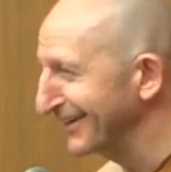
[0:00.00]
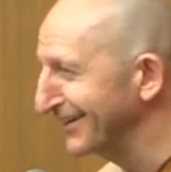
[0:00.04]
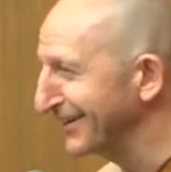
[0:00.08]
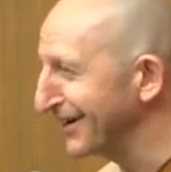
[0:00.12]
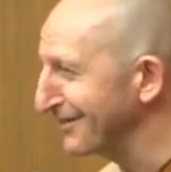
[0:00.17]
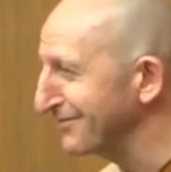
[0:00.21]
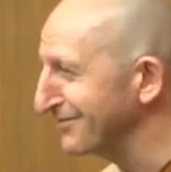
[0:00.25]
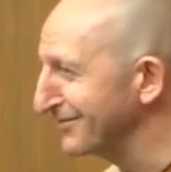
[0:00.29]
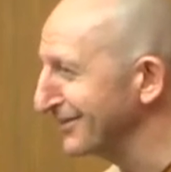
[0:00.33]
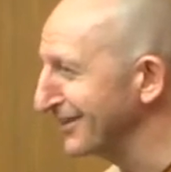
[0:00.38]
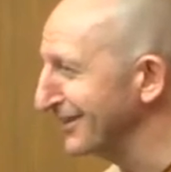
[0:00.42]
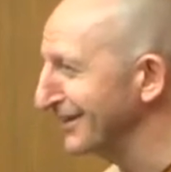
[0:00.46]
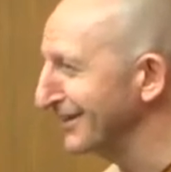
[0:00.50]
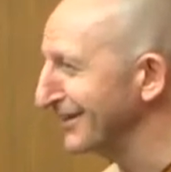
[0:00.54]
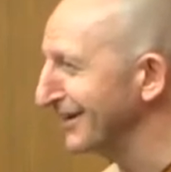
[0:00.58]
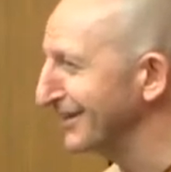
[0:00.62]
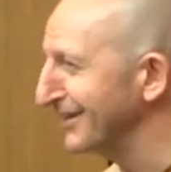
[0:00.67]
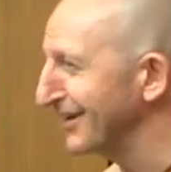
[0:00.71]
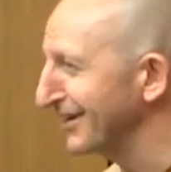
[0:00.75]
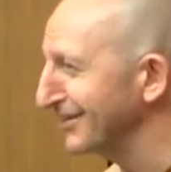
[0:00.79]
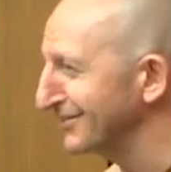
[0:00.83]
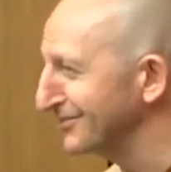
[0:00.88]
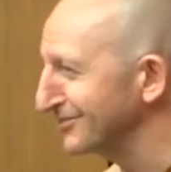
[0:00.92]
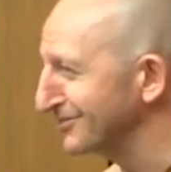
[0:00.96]
Governing a
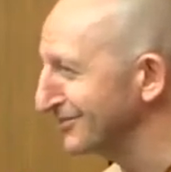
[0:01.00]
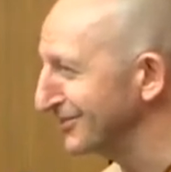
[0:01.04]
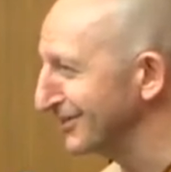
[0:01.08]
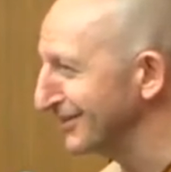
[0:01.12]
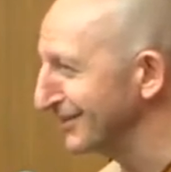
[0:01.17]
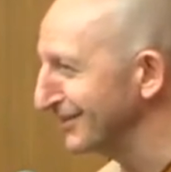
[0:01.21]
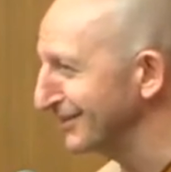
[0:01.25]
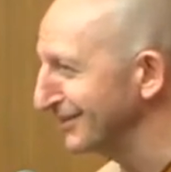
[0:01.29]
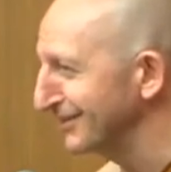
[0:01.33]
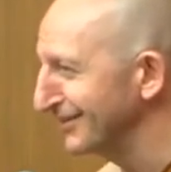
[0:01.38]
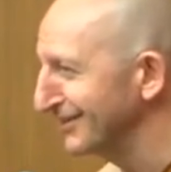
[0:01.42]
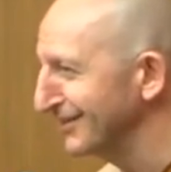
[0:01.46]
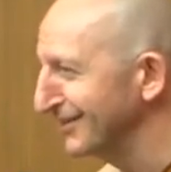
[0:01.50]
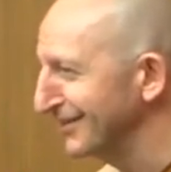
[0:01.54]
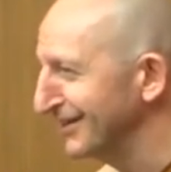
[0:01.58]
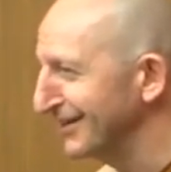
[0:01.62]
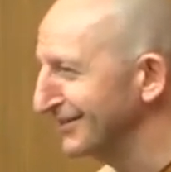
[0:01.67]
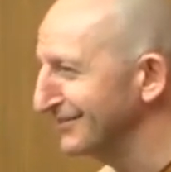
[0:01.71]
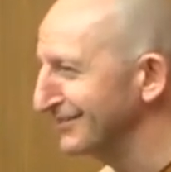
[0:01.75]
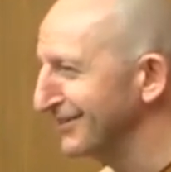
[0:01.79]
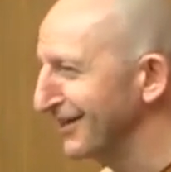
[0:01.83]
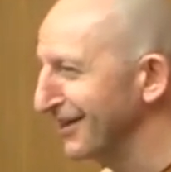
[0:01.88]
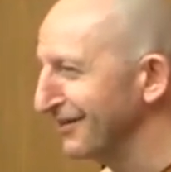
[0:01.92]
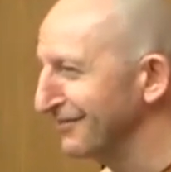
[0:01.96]
country
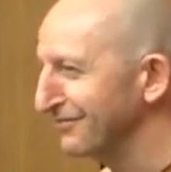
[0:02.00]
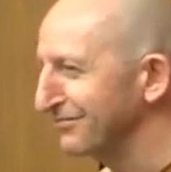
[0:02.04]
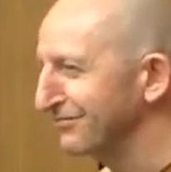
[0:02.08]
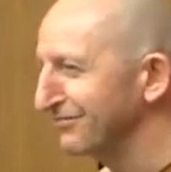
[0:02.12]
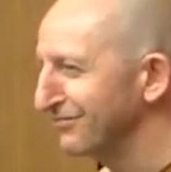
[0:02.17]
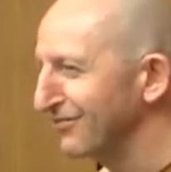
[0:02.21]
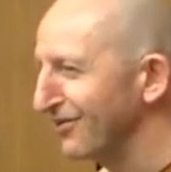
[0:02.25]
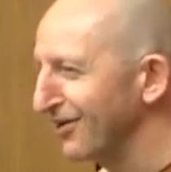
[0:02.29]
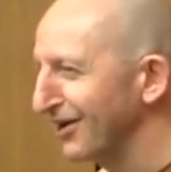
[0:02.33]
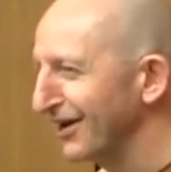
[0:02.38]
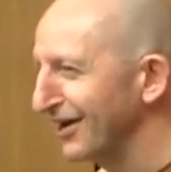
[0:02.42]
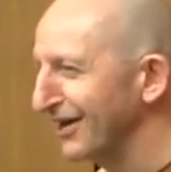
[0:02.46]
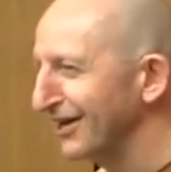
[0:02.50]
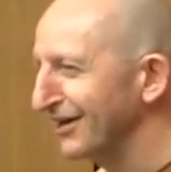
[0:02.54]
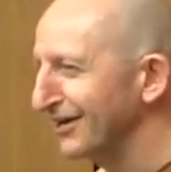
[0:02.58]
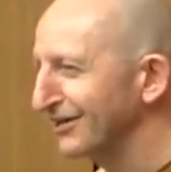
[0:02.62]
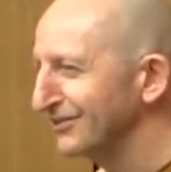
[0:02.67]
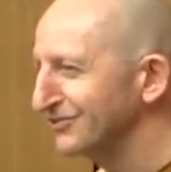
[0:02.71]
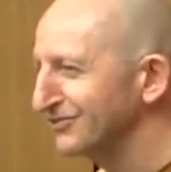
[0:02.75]
is like frying